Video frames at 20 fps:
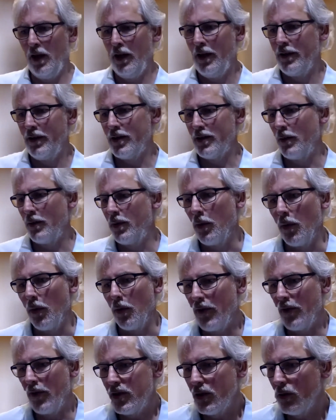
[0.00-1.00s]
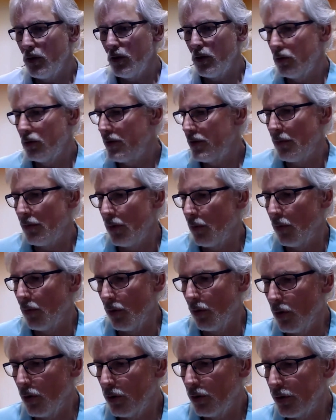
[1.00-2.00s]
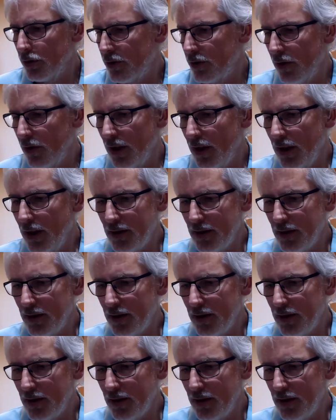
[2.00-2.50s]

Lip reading: Some people more visual, some people more auditory,